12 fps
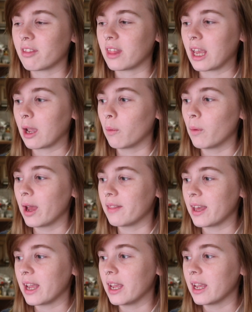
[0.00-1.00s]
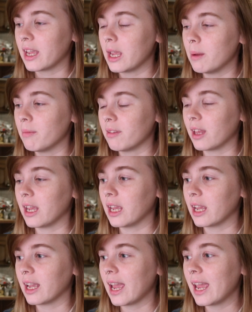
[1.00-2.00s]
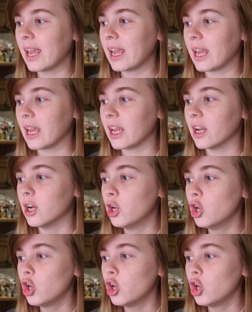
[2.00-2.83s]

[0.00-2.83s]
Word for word: thing where they keep saying, hey,